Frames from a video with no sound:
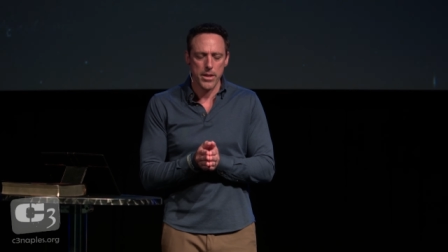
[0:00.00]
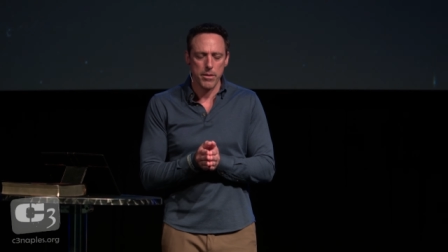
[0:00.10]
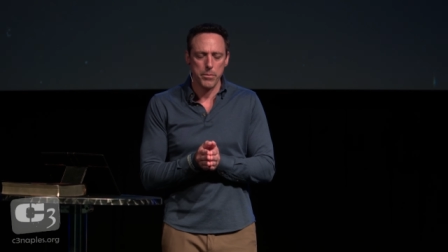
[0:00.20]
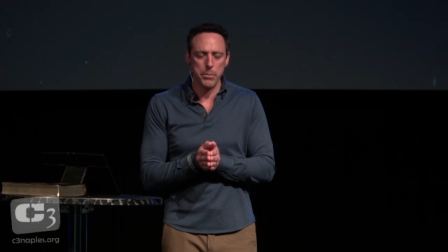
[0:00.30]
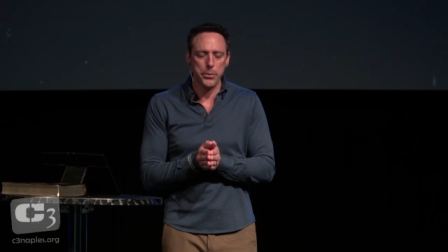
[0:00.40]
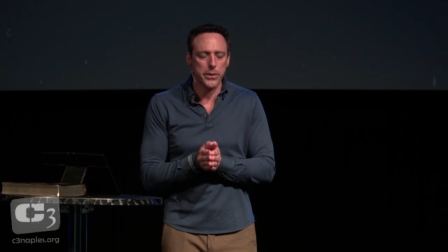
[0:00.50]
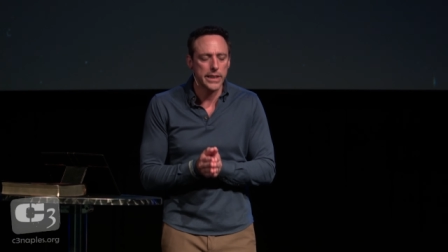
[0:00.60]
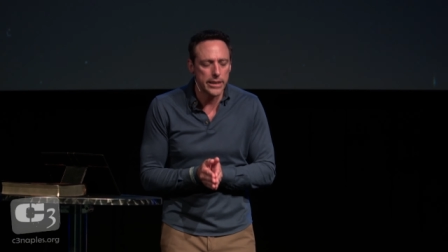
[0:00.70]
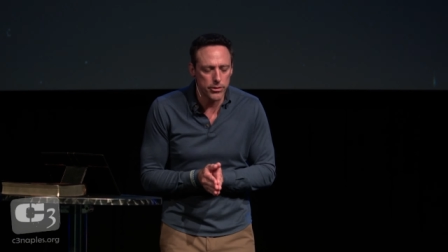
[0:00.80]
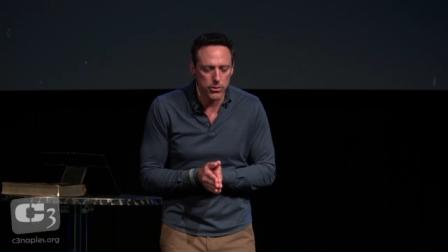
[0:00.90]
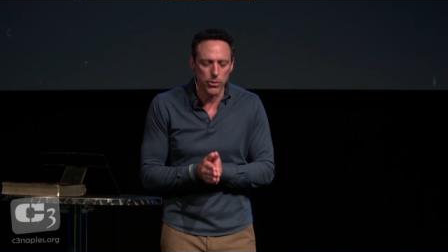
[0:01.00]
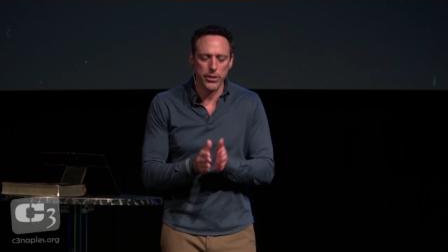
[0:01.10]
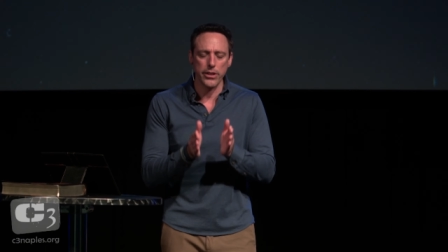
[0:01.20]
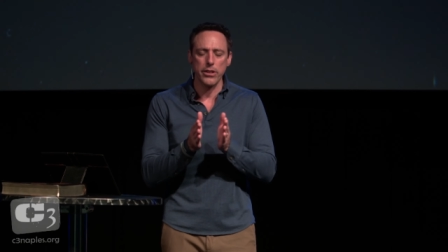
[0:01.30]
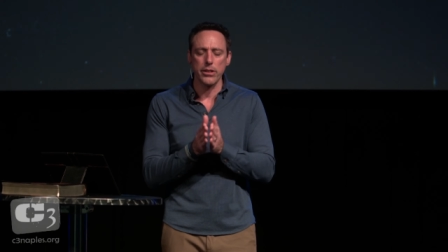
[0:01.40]
But please, Lord,
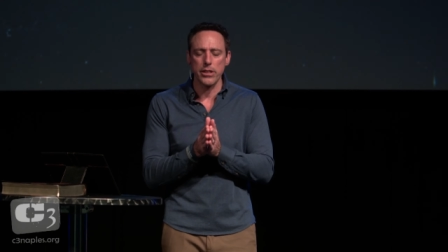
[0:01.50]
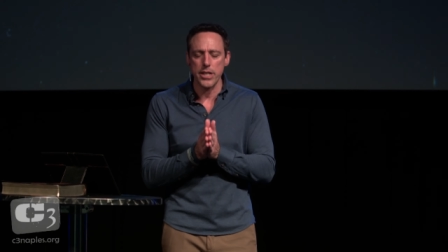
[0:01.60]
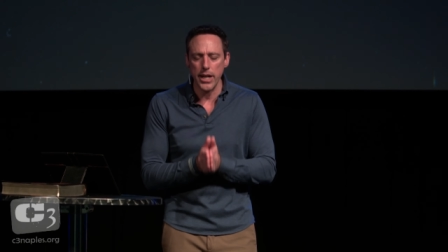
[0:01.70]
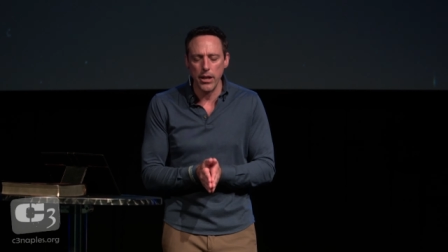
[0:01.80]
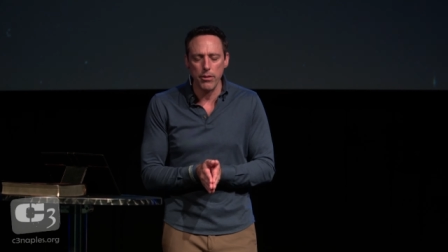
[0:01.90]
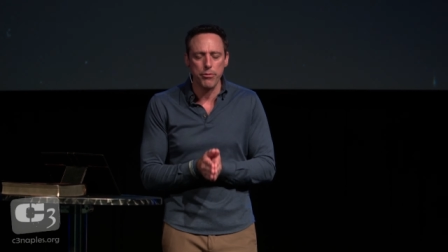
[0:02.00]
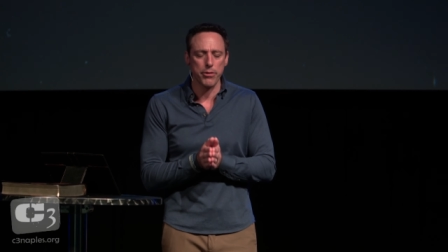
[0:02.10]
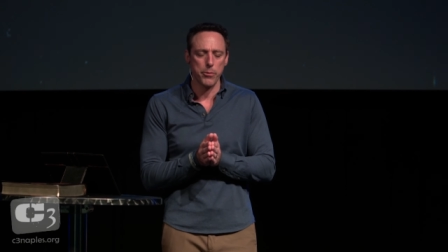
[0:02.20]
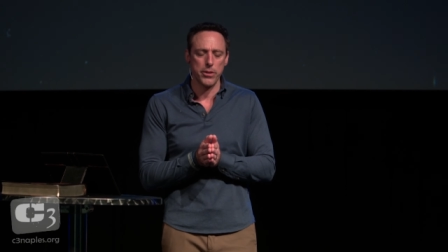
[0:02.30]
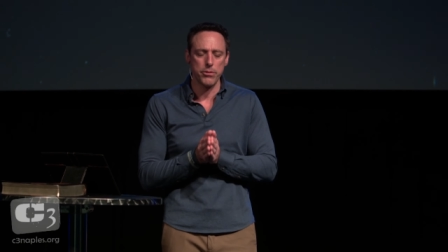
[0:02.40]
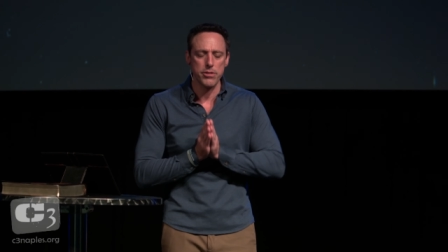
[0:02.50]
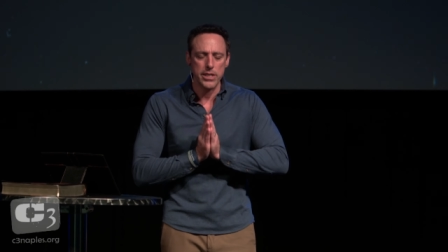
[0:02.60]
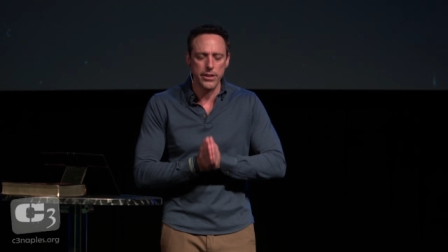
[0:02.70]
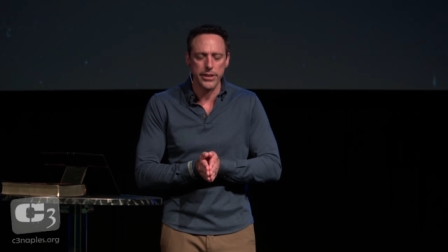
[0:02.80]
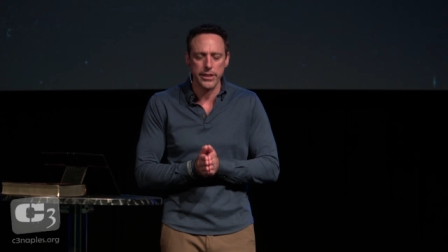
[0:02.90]
encourage everyone who's hearing